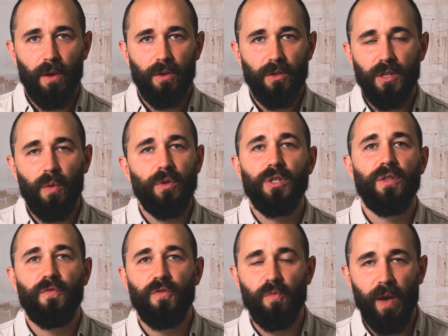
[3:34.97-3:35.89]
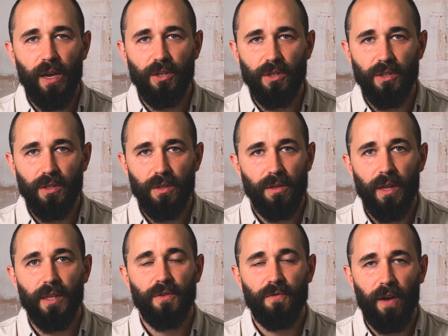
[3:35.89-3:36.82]
Start with just a few pages.
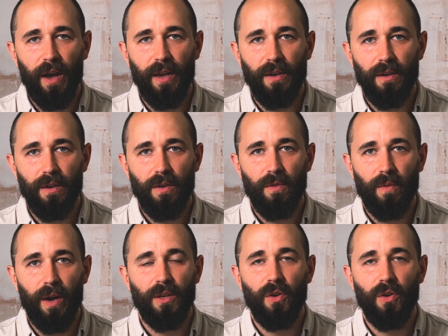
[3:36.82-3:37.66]
That's fine, right?